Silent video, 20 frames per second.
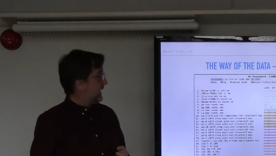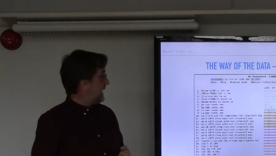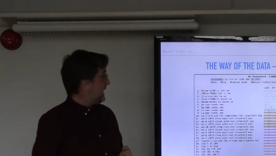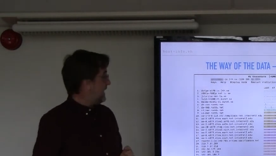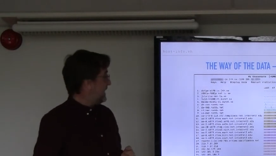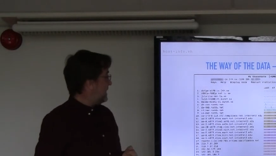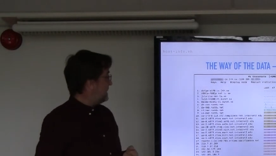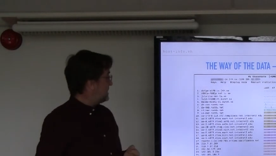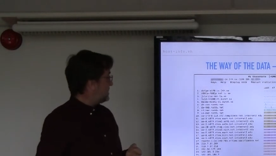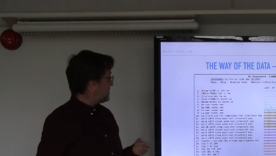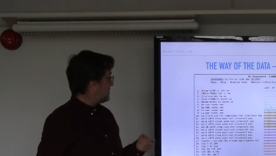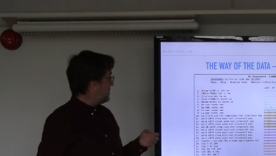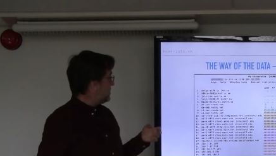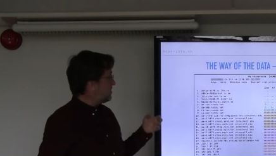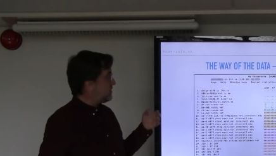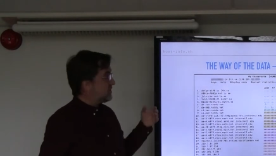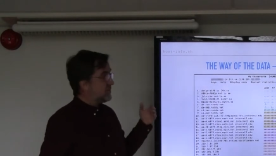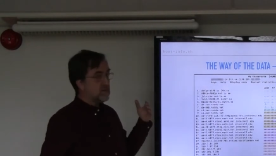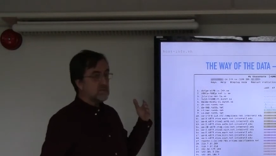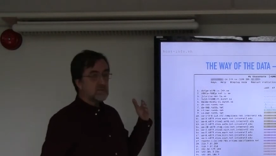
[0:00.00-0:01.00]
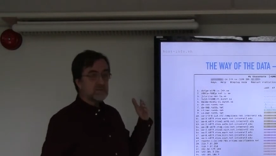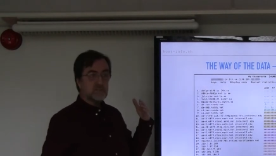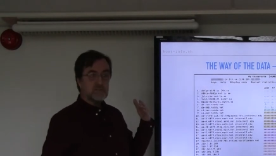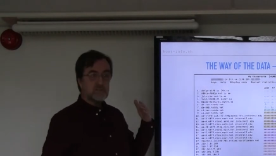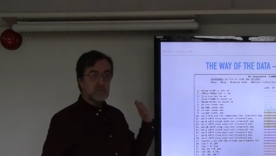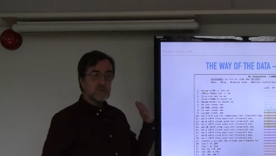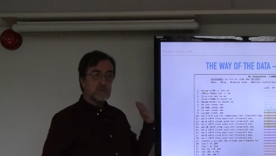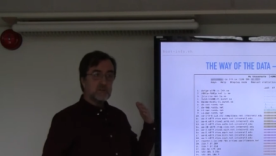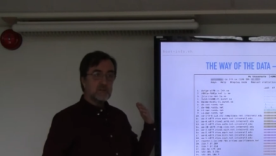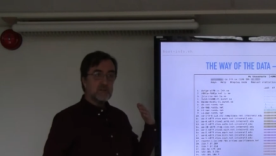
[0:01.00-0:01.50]
uh, so there is
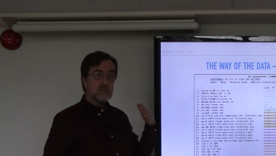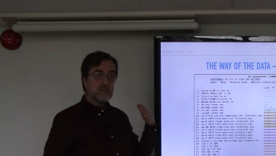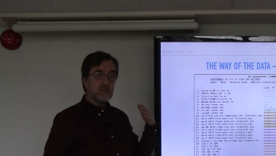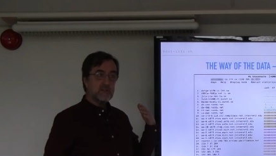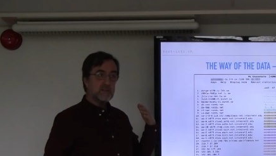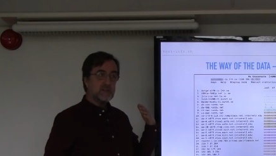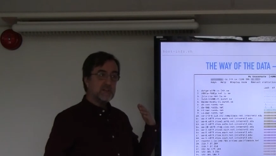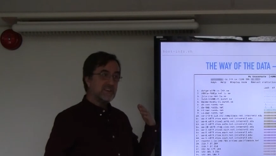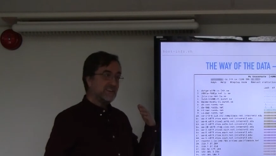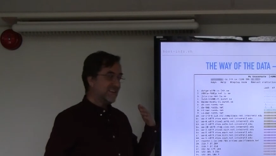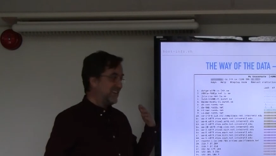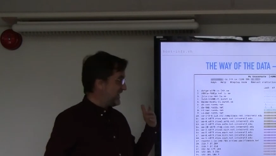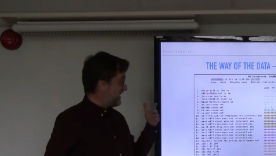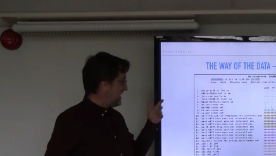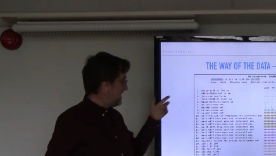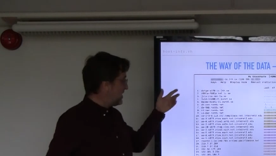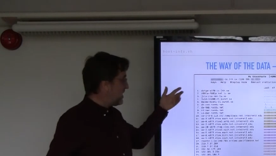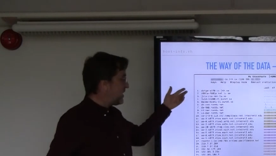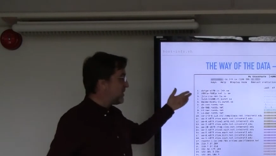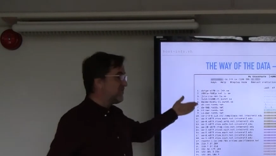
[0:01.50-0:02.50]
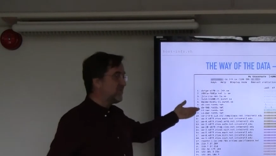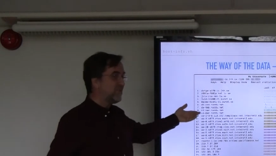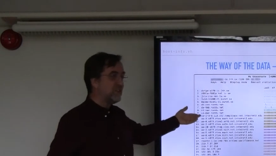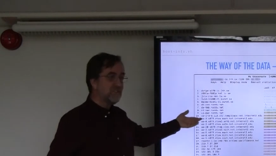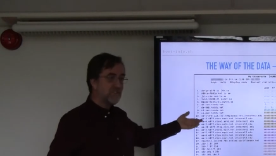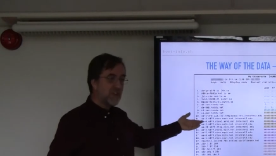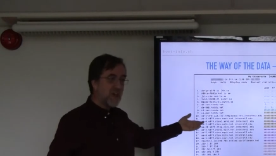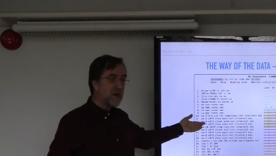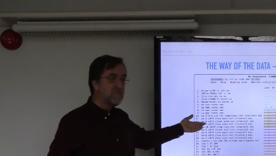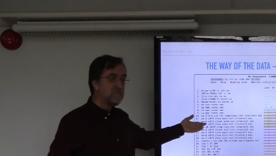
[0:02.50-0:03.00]
a, a lot of
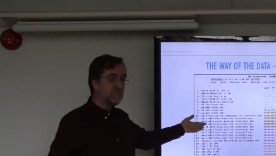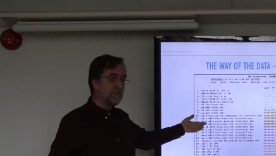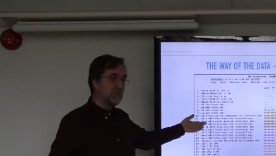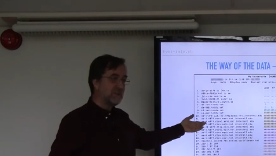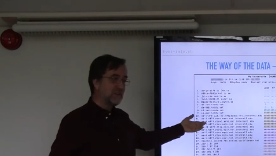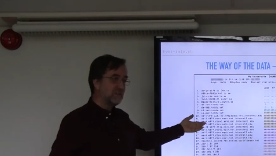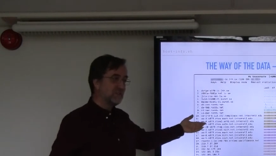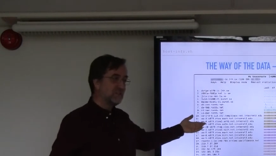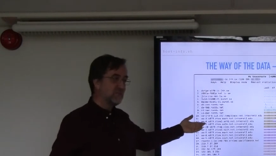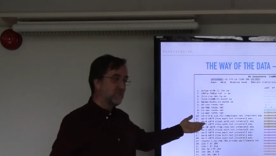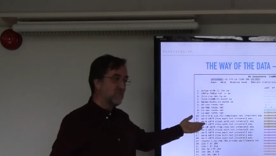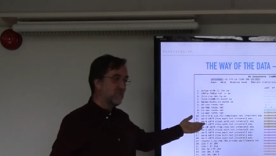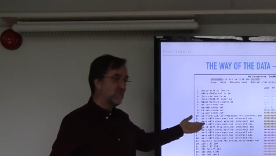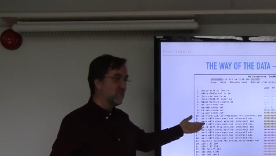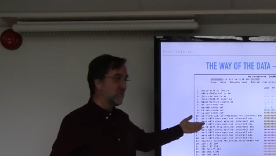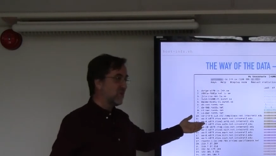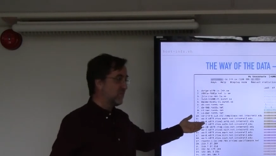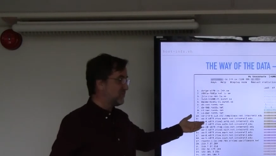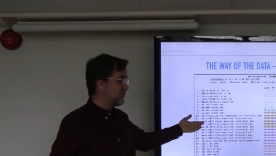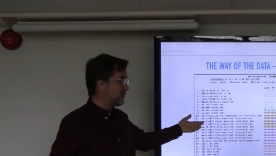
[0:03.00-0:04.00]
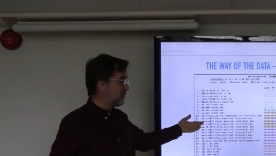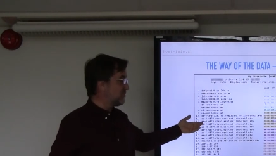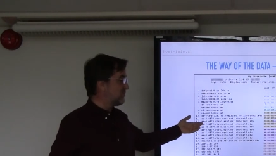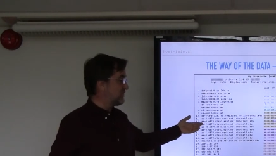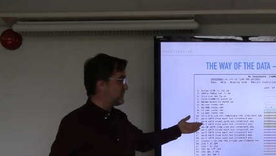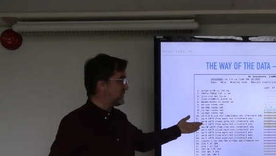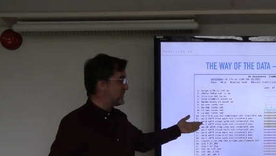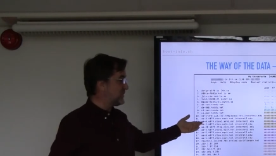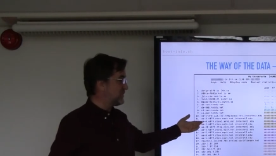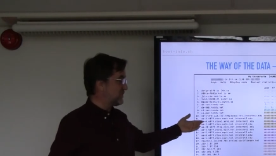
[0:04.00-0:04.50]
things happening from your
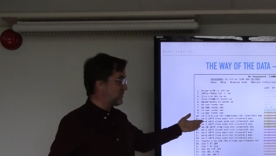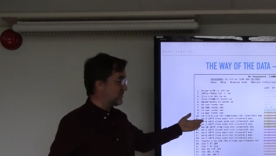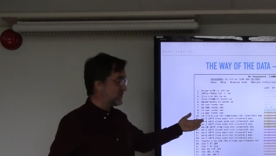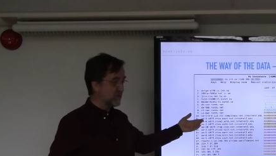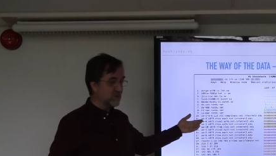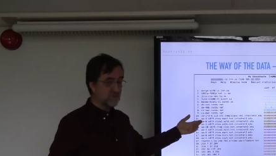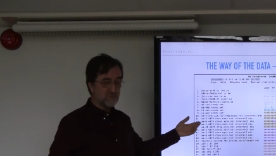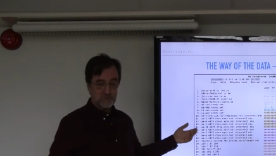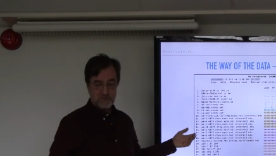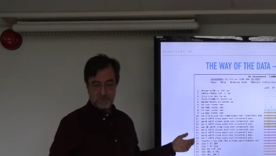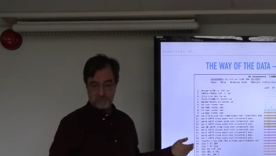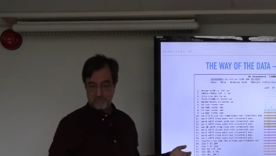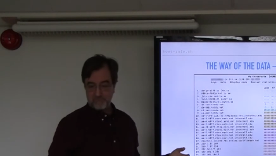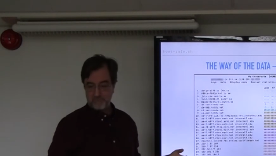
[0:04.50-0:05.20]
machine to the server.